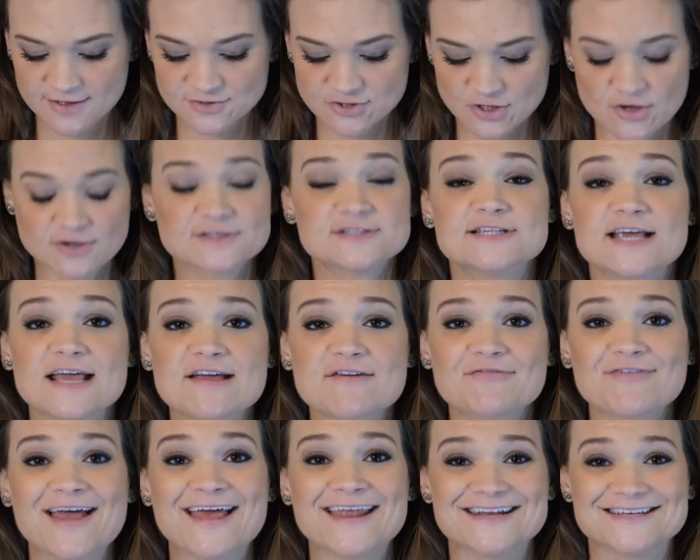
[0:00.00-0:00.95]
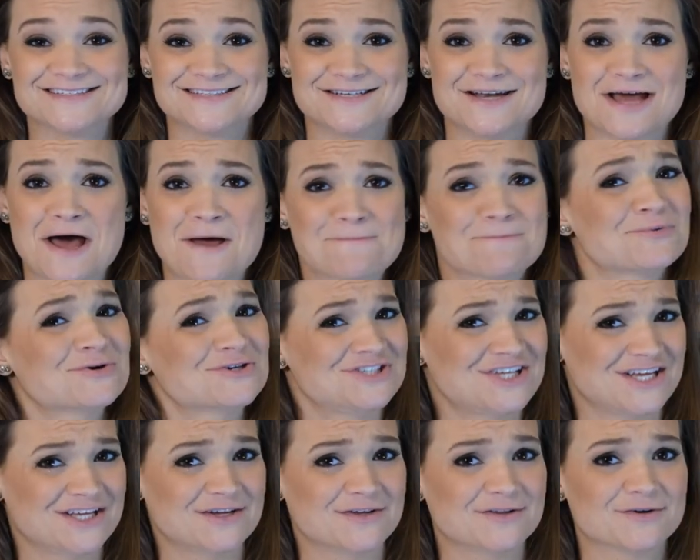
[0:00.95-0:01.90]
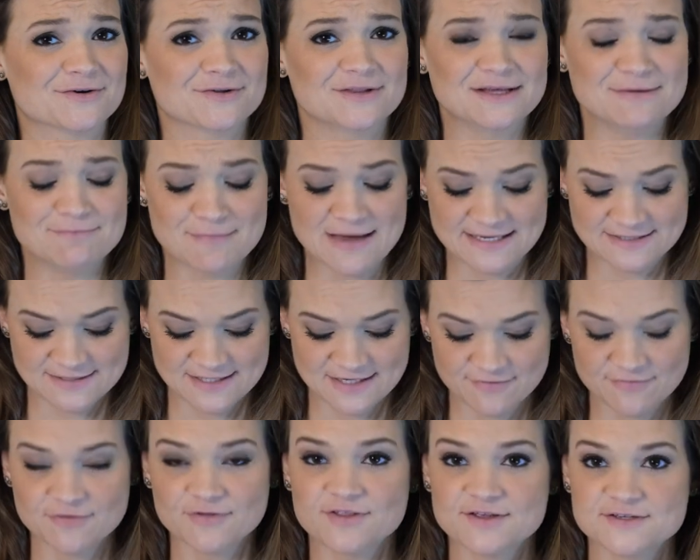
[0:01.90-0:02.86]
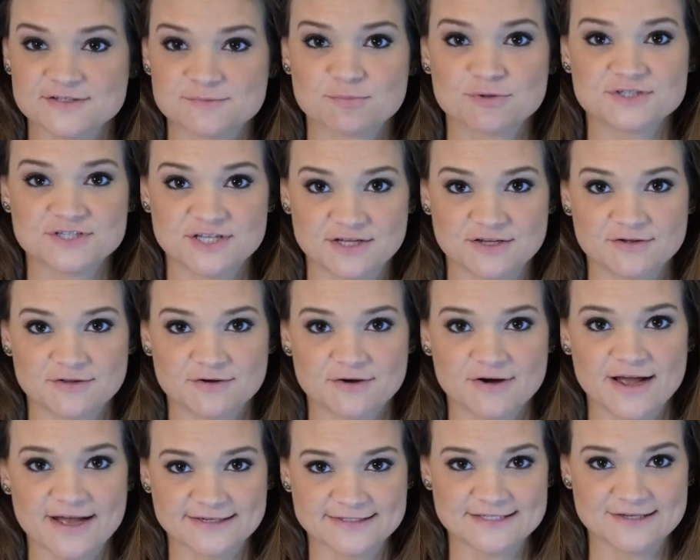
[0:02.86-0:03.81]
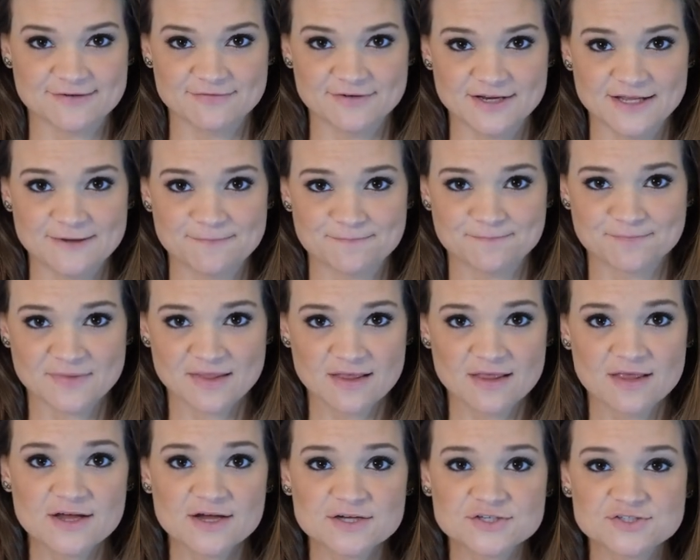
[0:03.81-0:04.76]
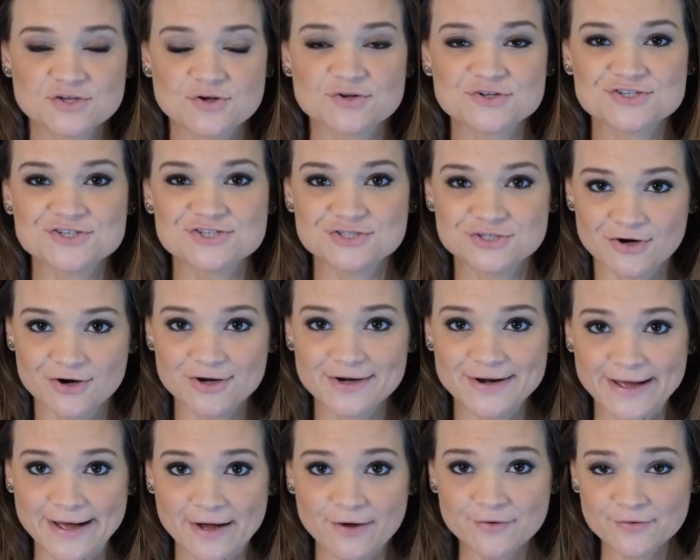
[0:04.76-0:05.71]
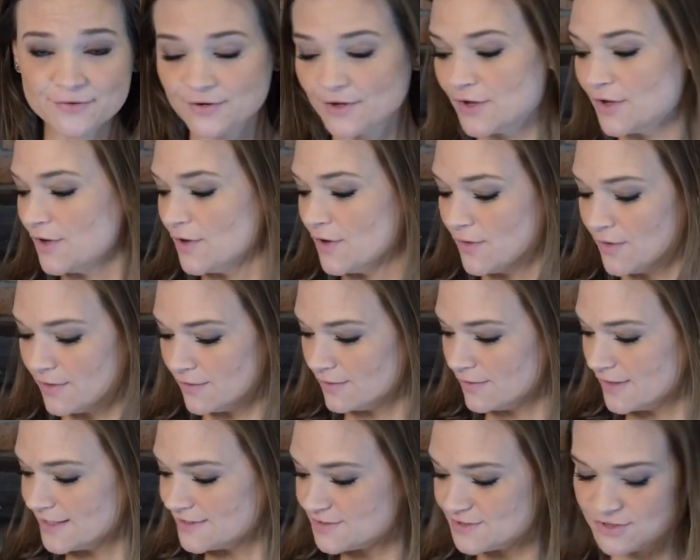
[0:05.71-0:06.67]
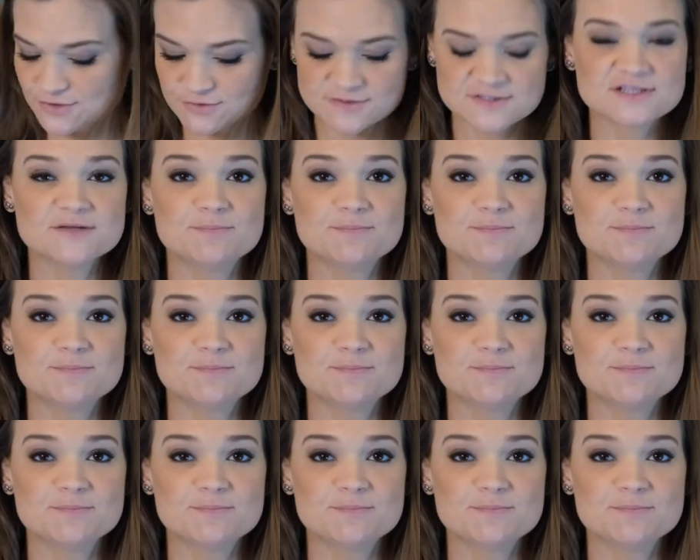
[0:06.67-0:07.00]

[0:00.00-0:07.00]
dog safe and is not particularly messy for this particular activity. So to start out, let's use the